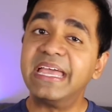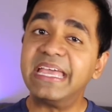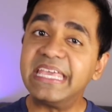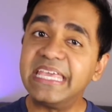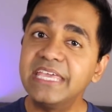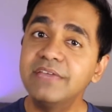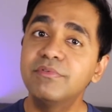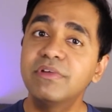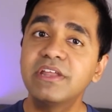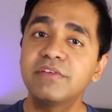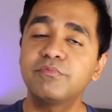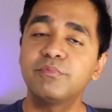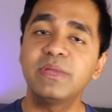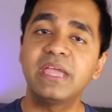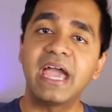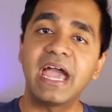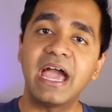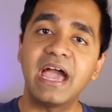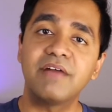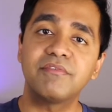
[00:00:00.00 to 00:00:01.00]
Even if
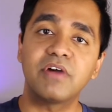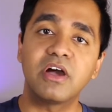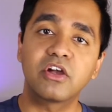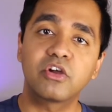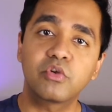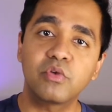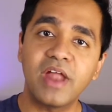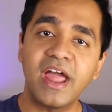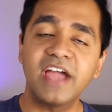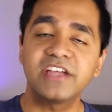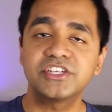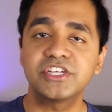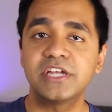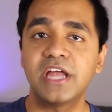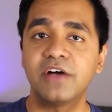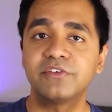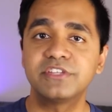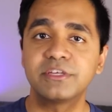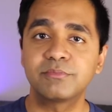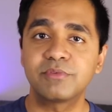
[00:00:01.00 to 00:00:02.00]
we have a crash in
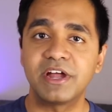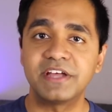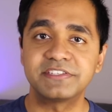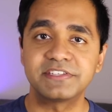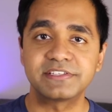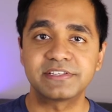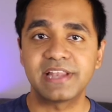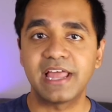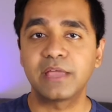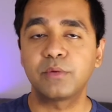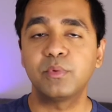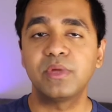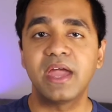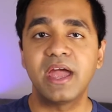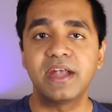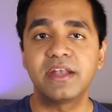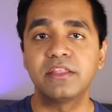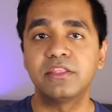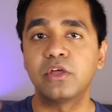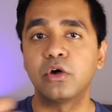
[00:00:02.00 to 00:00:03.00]
housing prices like we
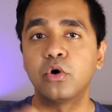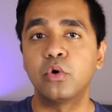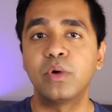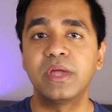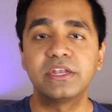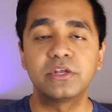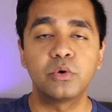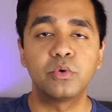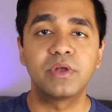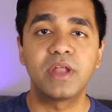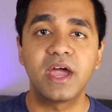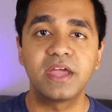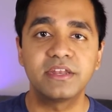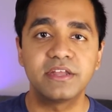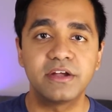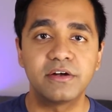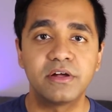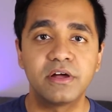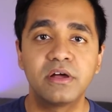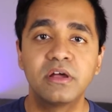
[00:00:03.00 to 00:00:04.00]
had in the 08-09
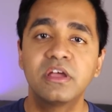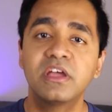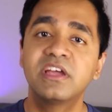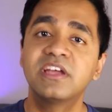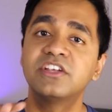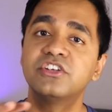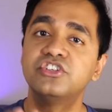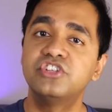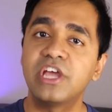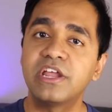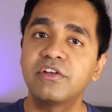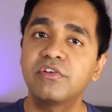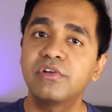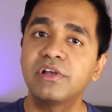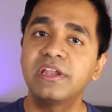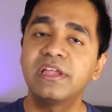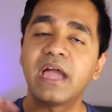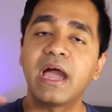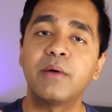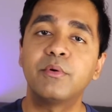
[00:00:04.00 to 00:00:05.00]
era,
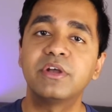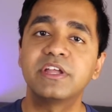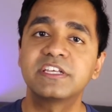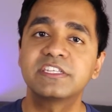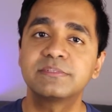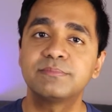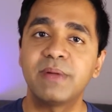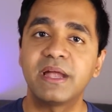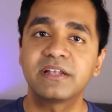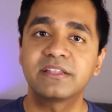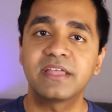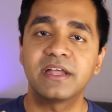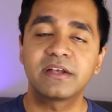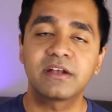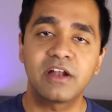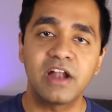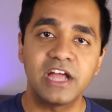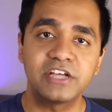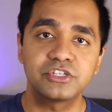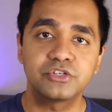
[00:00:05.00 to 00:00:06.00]
generally I would expect
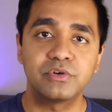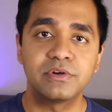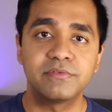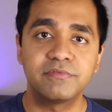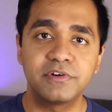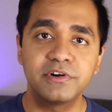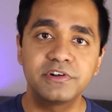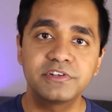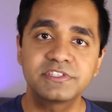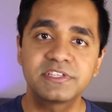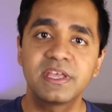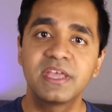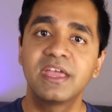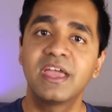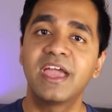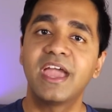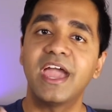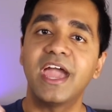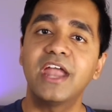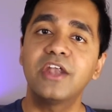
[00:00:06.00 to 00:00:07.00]
that crash to reverse
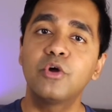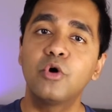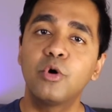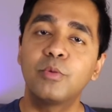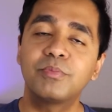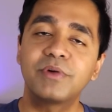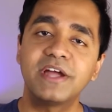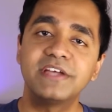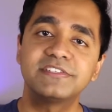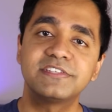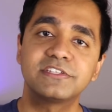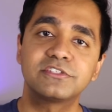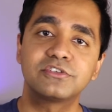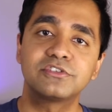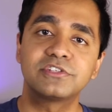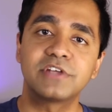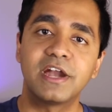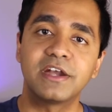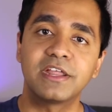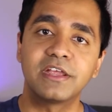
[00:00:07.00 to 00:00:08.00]
and home prices
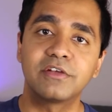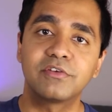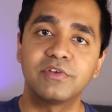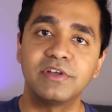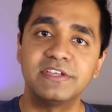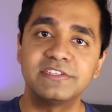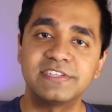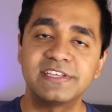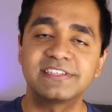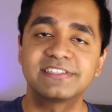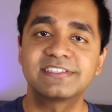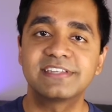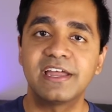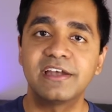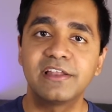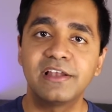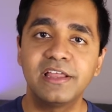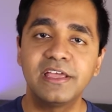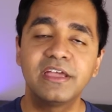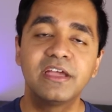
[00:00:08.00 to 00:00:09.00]
to start increasing
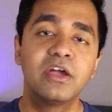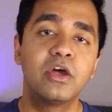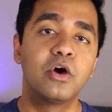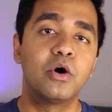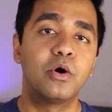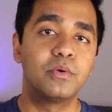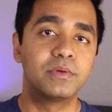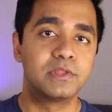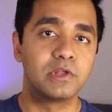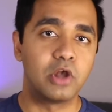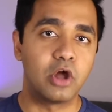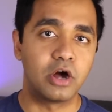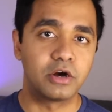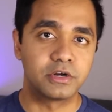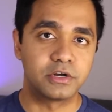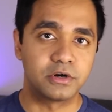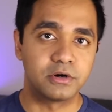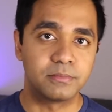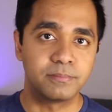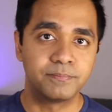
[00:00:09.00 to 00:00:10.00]
steadily over the
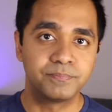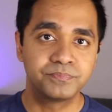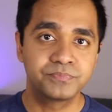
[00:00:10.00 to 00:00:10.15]
long term.